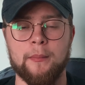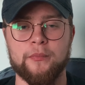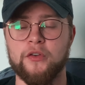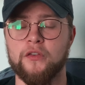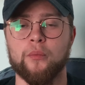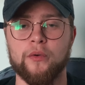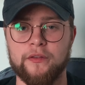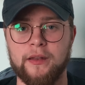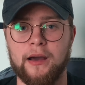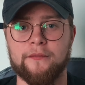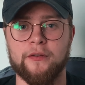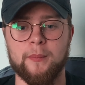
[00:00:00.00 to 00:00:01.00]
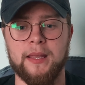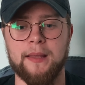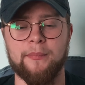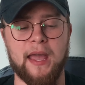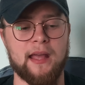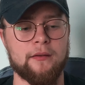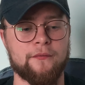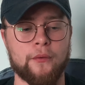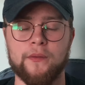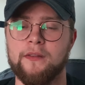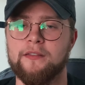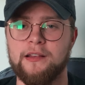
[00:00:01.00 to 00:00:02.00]
Just was not for me, and
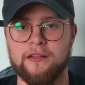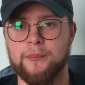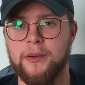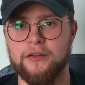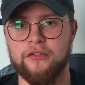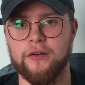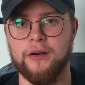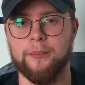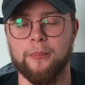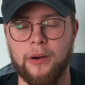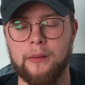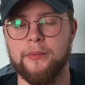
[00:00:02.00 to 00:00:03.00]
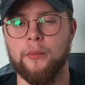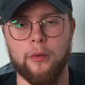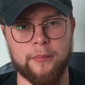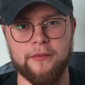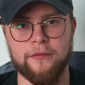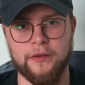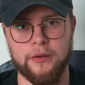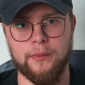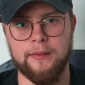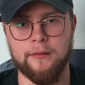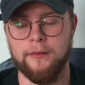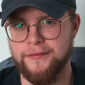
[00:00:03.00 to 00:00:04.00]
for the seasoned budgeter, probably won't be for you either.